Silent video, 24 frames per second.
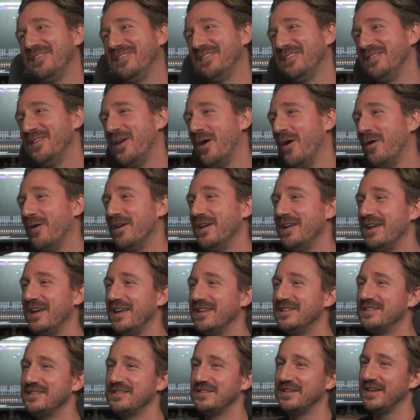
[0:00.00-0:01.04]
No,
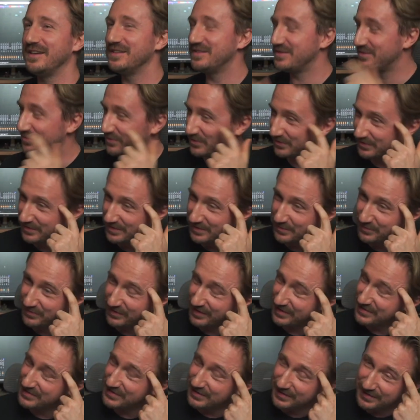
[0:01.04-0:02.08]
it's really a
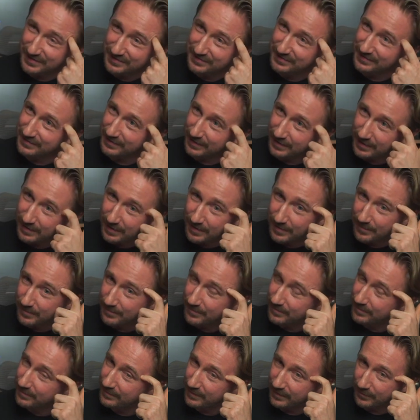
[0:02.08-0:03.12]
pleasure,
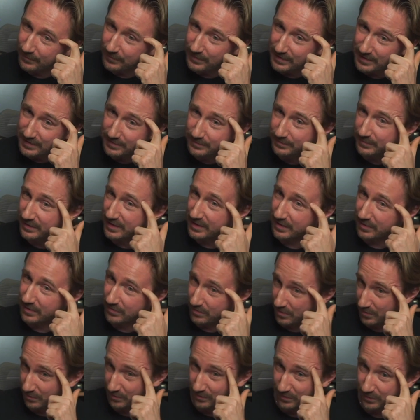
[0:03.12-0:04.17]
and we get
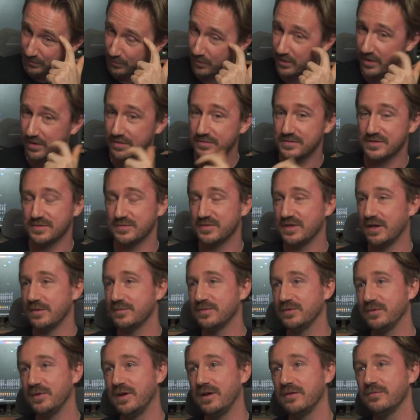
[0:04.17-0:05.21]
along really well.
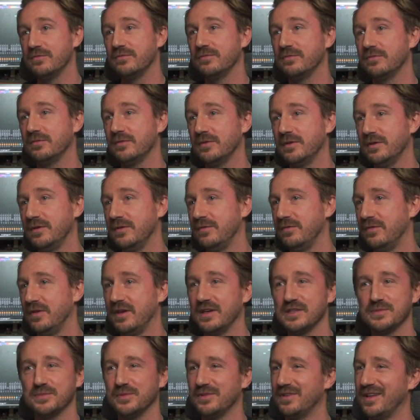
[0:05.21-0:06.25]
Sometimes we have
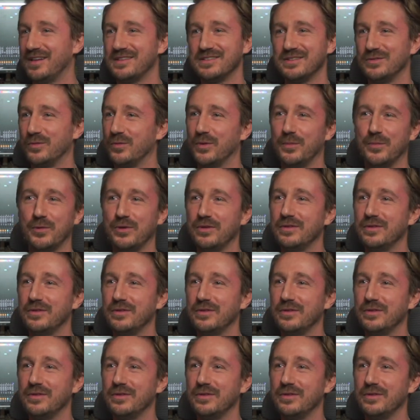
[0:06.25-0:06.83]
things, but that's normal.